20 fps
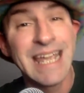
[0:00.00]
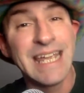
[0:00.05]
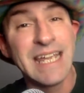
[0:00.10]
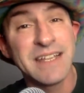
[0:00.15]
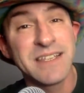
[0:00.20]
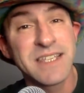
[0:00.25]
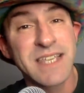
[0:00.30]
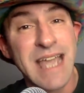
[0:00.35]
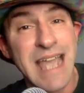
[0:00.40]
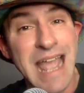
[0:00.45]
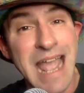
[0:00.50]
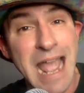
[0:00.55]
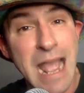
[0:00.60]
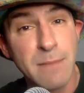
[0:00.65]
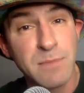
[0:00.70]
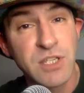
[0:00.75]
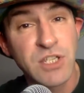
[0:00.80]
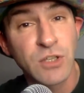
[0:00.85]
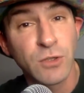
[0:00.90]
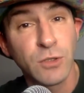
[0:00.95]
it's
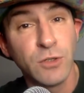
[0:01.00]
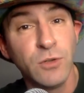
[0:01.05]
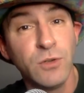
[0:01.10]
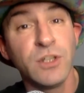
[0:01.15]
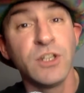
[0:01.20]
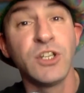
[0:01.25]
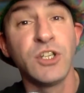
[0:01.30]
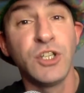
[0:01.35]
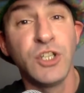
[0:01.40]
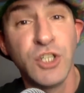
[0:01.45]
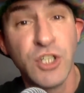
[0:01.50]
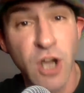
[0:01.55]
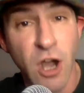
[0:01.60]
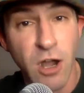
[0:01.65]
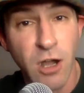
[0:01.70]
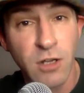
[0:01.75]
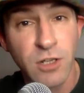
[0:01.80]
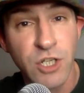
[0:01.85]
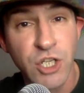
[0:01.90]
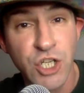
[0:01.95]
absolute
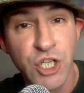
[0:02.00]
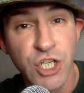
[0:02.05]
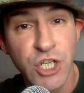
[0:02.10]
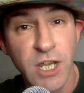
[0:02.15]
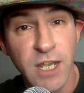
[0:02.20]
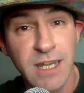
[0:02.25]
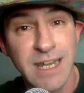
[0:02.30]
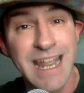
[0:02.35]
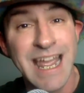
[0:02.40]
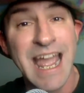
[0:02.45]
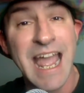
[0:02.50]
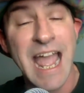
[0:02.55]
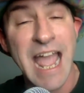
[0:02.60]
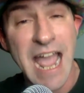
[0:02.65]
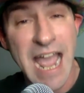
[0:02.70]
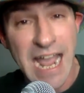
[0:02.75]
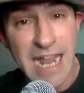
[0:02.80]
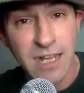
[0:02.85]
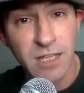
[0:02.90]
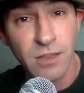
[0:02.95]
dog shit
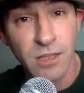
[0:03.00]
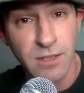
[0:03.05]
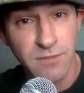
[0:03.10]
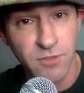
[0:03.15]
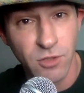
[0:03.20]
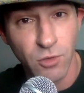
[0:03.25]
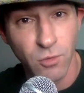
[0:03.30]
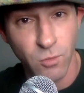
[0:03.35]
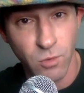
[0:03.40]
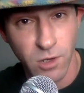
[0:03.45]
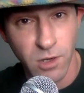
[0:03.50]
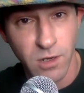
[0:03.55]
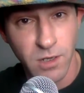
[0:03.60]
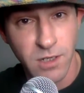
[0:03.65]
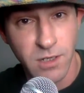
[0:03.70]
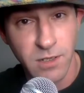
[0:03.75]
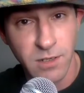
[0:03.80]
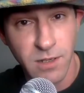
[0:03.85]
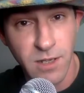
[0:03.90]
hack level work.